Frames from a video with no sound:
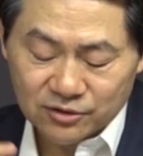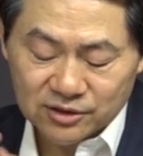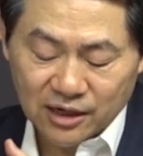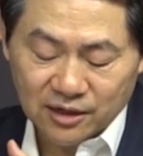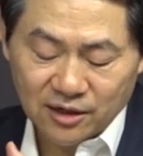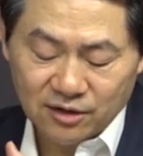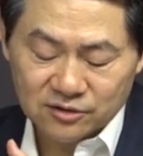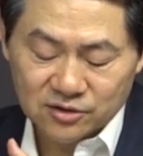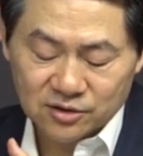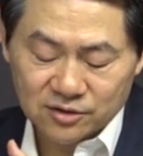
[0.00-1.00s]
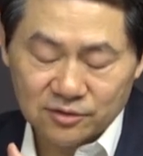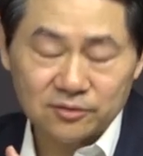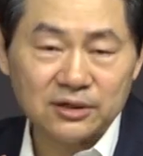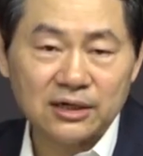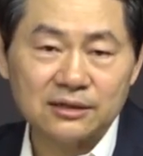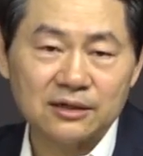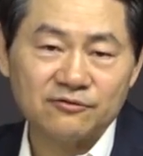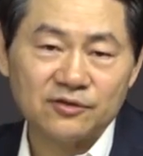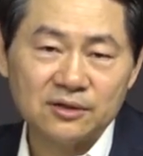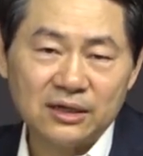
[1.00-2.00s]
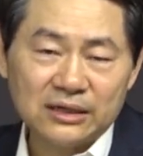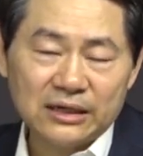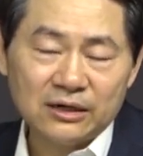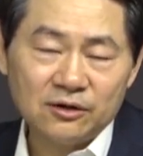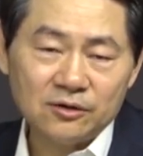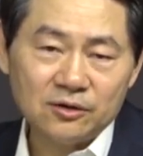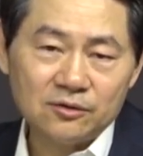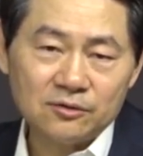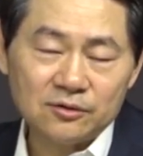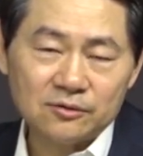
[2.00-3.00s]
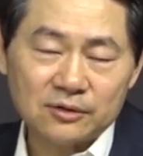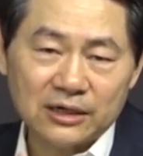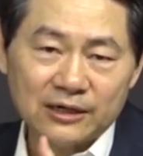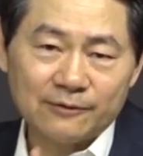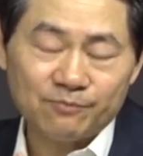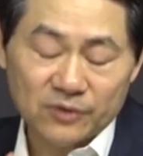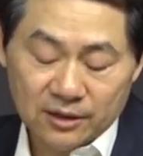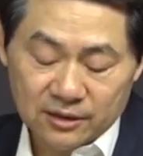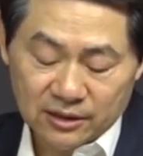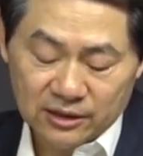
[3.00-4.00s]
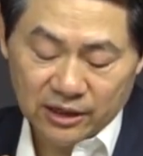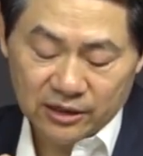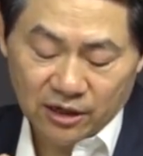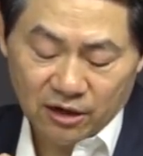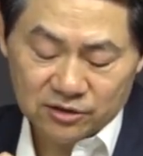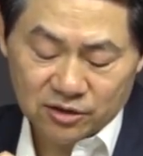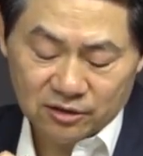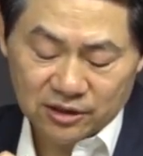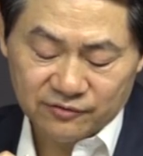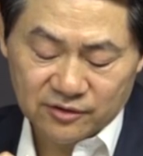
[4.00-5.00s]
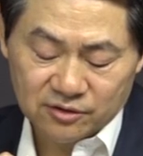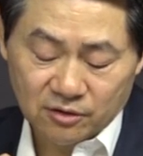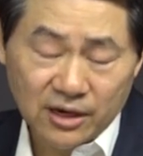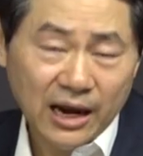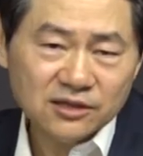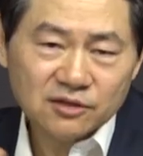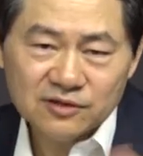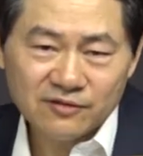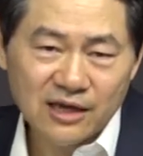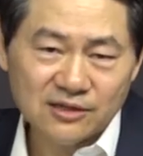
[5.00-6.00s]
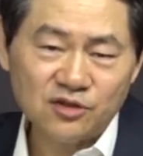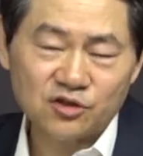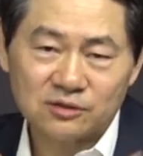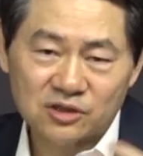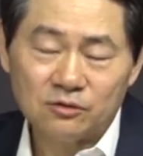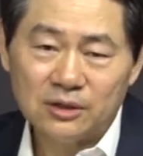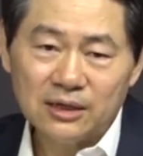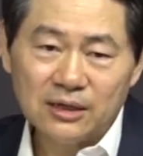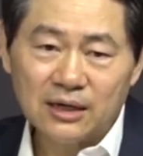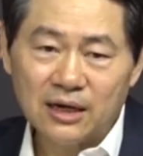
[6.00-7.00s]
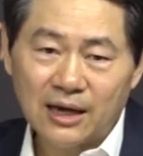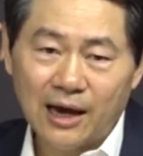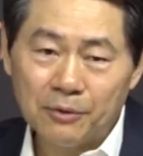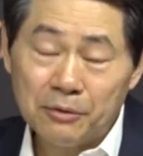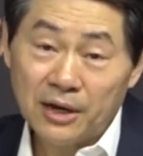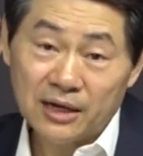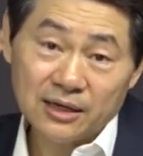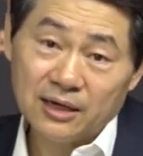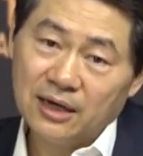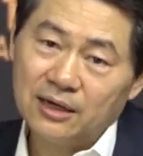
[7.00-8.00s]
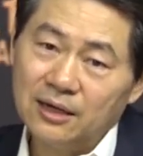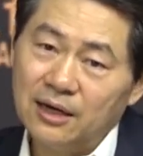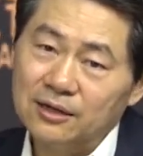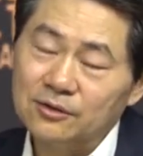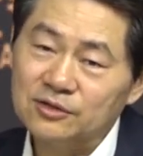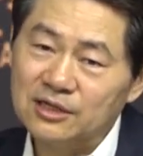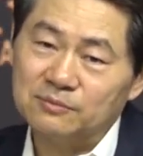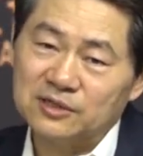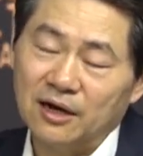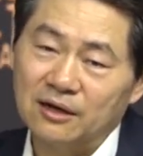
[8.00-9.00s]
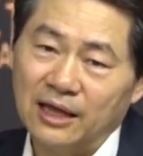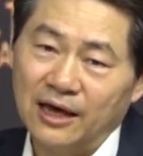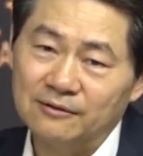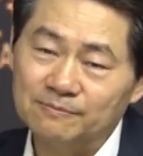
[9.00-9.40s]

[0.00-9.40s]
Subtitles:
psychological difference, or ideological difference, or clash of civilization. So can we really do something on that?